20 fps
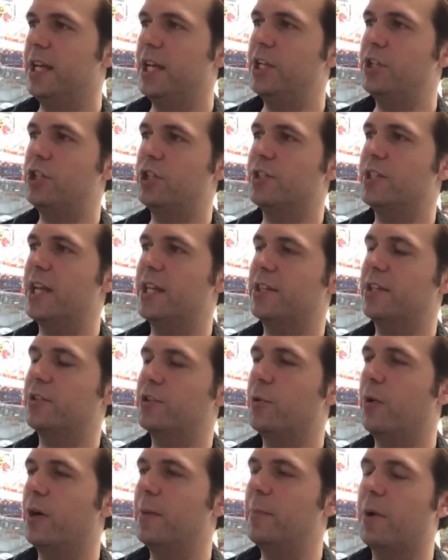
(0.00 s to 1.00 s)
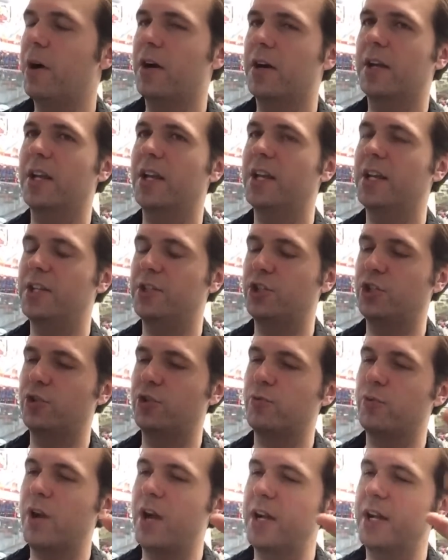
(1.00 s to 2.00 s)
It's just that the toy market has
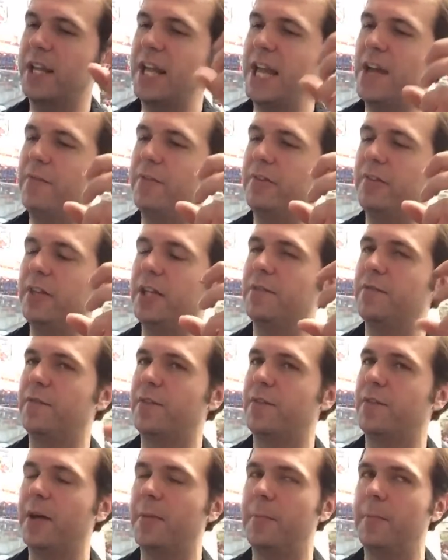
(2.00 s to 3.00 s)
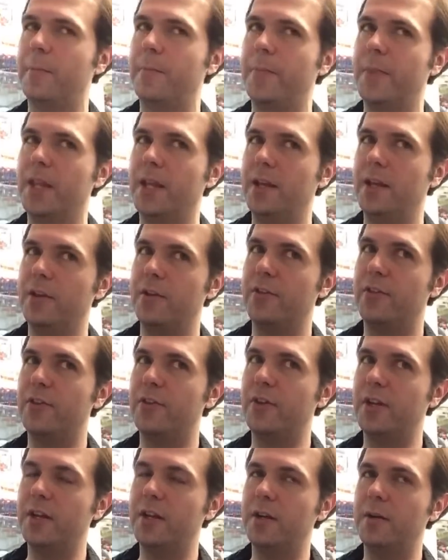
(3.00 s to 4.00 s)
shrunk heavily from
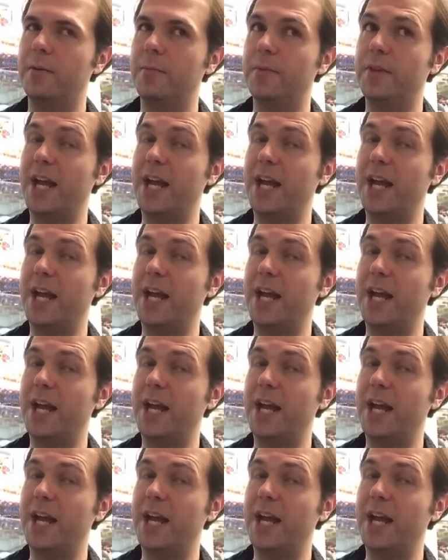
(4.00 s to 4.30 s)
the